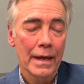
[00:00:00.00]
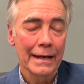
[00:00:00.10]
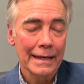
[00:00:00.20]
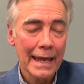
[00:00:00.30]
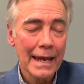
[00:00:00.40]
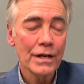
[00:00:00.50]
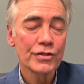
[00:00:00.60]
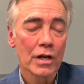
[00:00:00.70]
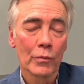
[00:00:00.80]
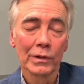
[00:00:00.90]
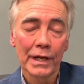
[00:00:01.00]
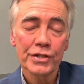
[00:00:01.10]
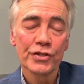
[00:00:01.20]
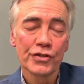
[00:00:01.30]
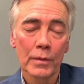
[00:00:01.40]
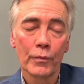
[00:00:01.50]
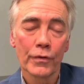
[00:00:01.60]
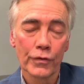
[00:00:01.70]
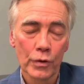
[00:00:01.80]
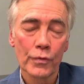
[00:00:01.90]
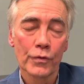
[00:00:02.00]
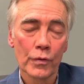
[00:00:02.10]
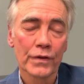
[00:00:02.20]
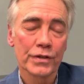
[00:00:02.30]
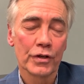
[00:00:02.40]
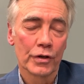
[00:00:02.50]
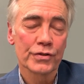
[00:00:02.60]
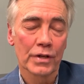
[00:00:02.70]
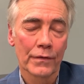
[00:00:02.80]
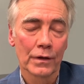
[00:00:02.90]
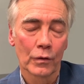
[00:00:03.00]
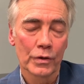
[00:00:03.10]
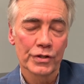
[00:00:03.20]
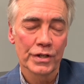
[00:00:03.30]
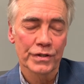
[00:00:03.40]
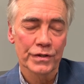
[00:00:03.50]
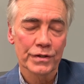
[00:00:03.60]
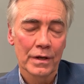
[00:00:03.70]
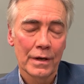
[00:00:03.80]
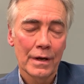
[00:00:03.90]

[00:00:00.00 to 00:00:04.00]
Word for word: engaged in a relationship with you through the, your Son, the Lord Jesus,